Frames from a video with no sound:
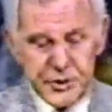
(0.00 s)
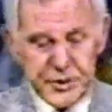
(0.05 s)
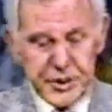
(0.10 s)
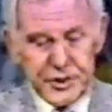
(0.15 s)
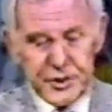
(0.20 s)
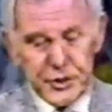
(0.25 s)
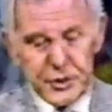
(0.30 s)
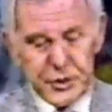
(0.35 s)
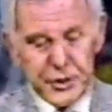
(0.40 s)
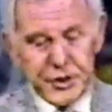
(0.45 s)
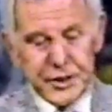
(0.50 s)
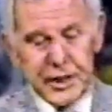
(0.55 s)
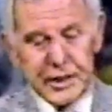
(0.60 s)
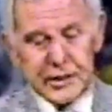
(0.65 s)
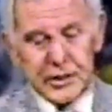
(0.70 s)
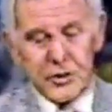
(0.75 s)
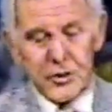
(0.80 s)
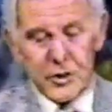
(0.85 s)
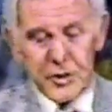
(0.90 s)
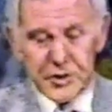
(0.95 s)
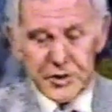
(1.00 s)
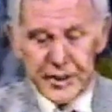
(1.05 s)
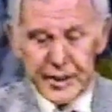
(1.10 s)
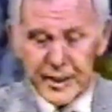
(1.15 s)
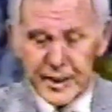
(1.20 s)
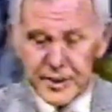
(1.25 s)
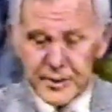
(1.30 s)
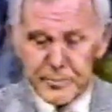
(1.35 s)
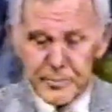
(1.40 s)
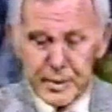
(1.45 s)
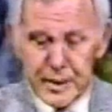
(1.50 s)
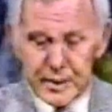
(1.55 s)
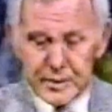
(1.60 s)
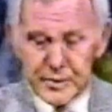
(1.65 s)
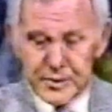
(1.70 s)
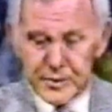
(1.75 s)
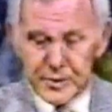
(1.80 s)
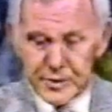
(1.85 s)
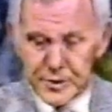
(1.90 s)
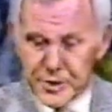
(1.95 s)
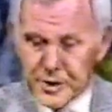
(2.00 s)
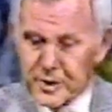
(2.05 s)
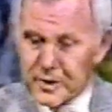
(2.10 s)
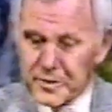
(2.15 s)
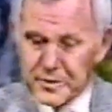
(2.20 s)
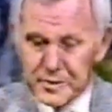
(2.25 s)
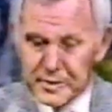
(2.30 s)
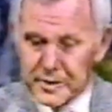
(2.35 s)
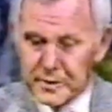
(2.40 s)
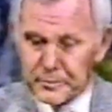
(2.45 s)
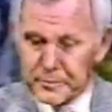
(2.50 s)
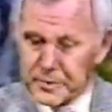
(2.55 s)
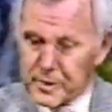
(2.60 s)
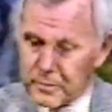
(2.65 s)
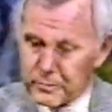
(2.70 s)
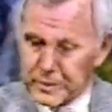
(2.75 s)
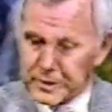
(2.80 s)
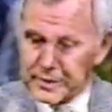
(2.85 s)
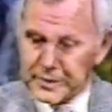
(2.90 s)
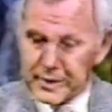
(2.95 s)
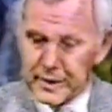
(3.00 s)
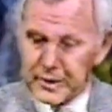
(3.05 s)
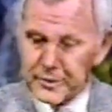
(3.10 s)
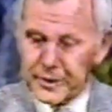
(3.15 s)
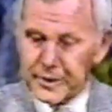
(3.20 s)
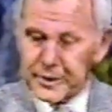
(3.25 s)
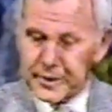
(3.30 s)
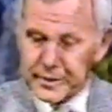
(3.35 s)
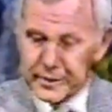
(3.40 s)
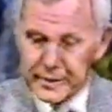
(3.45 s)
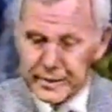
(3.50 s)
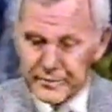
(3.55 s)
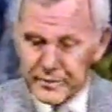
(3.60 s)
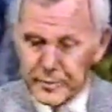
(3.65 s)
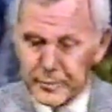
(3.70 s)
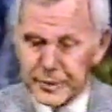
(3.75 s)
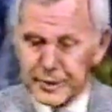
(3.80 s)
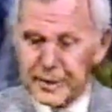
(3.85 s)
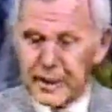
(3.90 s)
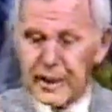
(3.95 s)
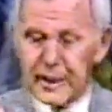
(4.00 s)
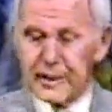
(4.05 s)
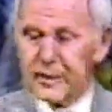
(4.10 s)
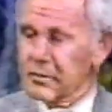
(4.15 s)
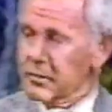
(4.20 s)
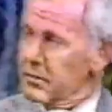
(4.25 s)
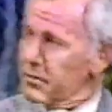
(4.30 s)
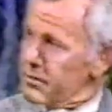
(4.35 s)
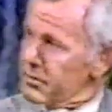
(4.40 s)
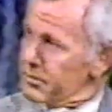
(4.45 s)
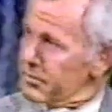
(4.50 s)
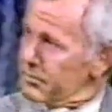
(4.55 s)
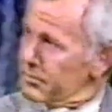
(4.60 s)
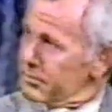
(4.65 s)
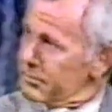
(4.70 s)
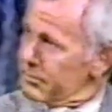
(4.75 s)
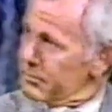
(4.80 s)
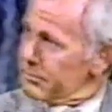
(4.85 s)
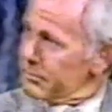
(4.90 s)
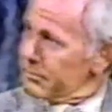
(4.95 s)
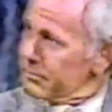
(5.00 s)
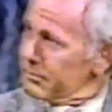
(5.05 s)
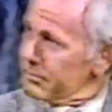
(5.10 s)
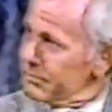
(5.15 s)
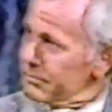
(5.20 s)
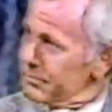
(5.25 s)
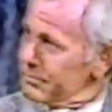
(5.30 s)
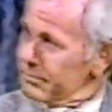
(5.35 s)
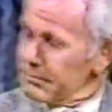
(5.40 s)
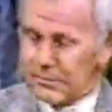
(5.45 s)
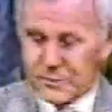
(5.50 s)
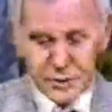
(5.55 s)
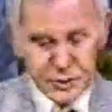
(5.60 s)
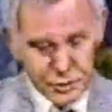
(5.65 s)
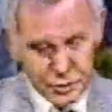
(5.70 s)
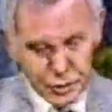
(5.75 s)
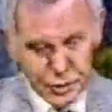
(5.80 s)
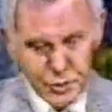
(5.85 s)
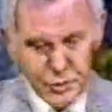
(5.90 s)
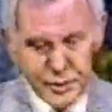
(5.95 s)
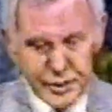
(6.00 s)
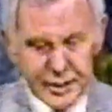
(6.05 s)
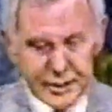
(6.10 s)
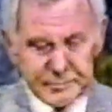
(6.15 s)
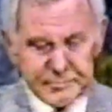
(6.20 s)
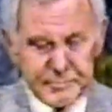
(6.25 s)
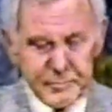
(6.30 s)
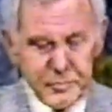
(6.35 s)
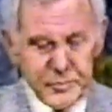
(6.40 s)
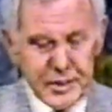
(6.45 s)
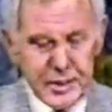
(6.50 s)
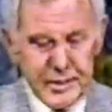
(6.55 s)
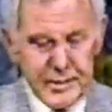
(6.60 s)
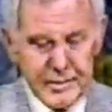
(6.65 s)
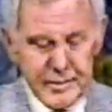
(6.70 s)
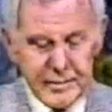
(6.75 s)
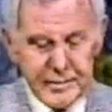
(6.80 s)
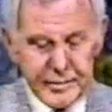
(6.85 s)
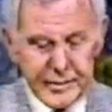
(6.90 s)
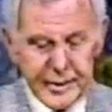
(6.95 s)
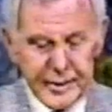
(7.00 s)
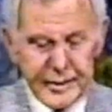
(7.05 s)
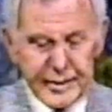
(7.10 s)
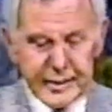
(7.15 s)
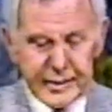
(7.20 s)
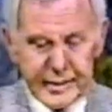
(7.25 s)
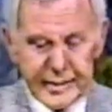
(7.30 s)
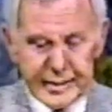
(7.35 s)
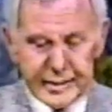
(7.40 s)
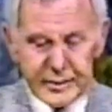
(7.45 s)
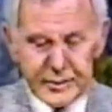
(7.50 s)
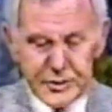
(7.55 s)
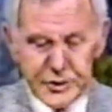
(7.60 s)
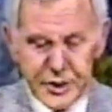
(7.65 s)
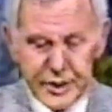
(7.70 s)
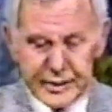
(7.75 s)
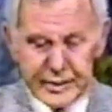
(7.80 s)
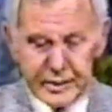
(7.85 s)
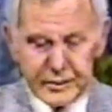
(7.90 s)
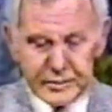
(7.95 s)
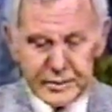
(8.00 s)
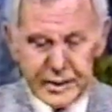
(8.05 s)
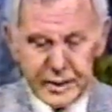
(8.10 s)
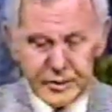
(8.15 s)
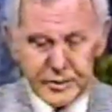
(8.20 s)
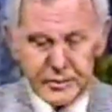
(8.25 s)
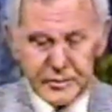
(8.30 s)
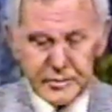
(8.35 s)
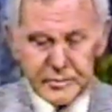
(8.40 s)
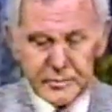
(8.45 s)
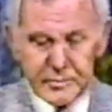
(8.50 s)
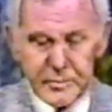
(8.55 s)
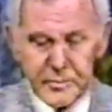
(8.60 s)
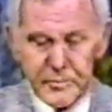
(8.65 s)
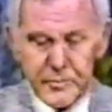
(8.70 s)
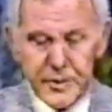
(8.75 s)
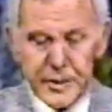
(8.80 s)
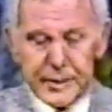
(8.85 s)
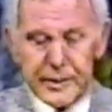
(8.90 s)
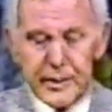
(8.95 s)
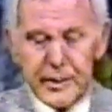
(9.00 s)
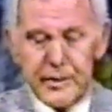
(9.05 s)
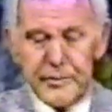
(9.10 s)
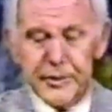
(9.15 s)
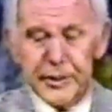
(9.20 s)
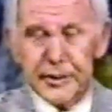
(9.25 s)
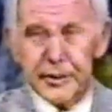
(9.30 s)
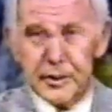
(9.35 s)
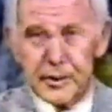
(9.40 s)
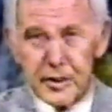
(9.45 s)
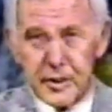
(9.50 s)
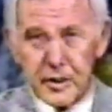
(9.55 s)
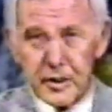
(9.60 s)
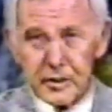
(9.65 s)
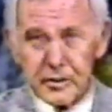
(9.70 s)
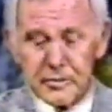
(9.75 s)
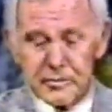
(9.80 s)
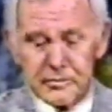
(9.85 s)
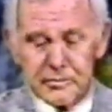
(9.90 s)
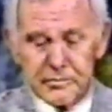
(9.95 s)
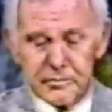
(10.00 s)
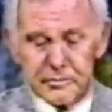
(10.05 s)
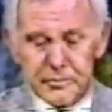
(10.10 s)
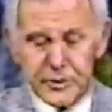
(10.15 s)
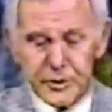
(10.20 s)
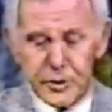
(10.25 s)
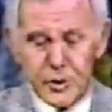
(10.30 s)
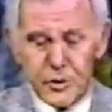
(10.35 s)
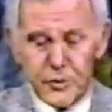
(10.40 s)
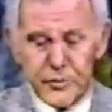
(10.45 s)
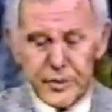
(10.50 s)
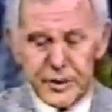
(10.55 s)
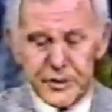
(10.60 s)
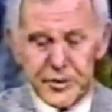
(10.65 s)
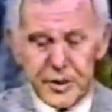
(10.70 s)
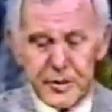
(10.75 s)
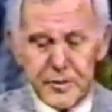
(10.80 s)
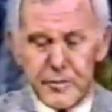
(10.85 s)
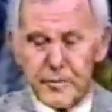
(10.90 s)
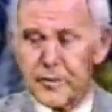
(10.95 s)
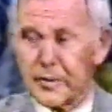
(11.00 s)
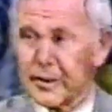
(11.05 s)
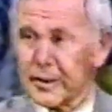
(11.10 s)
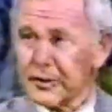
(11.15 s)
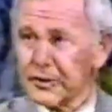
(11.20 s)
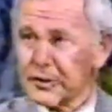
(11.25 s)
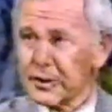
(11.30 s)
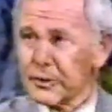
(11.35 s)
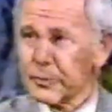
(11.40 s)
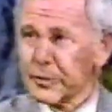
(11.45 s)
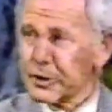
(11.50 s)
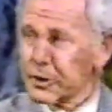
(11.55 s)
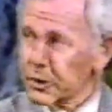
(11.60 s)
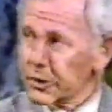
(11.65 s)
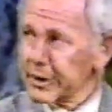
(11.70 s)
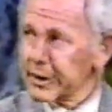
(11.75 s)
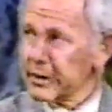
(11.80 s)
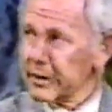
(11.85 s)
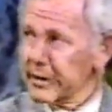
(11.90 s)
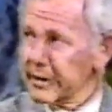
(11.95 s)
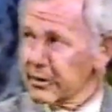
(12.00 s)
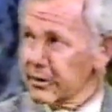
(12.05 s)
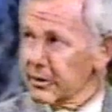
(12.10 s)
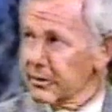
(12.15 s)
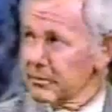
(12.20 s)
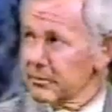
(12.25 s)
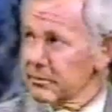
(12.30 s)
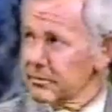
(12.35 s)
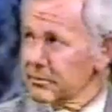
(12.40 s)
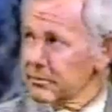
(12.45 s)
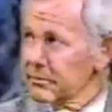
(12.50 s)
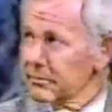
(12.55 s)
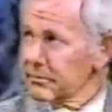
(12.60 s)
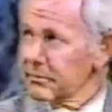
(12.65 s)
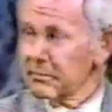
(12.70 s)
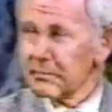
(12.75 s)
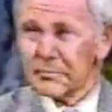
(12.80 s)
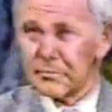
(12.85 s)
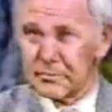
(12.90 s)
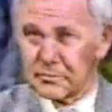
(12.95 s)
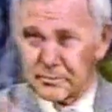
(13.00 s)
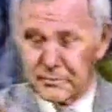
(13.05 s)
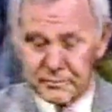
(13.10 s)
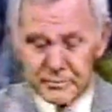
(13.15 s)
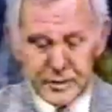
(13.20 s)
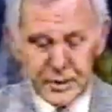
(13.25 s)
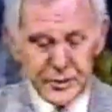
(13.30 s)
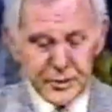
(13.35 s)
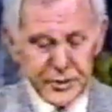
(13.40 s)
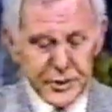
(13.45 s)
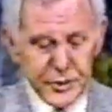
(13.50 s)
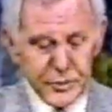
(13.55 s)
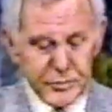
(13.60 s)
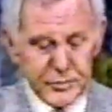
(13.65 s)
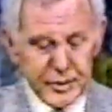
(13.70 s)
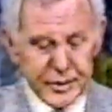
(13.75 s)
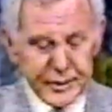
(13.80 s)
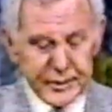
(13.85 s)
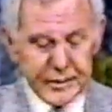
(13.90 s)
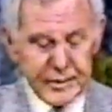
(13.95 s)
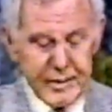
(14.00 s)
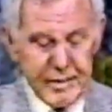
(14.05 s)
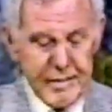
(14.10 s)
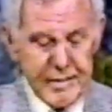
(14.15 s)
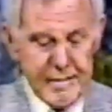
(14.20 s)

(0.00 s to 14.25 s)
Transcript: she says you should not cause cans, boxes, or jars to come tumbling down and leave them in the aisles. Shouldn't do that. Getting in line at the checkout counter, then leaving the cart to go fetch other things and returning later. Mm. Another cute thing.